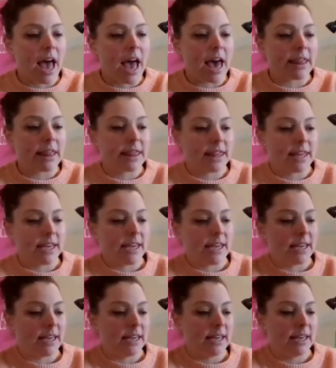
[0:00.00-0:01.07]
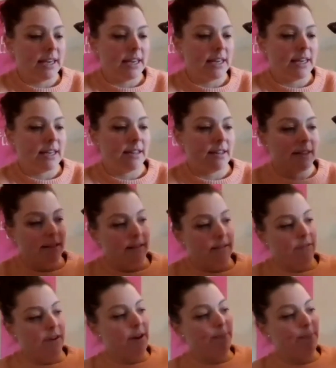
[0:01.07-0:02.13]
At the
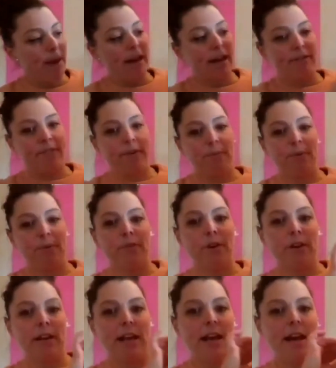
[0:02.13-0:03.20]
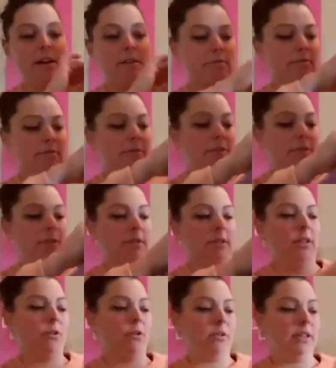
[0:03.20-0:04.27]
very back of it, we've got our
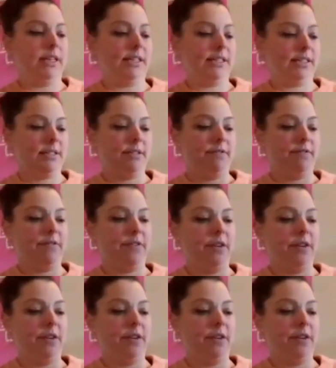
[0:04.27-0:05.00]
long list of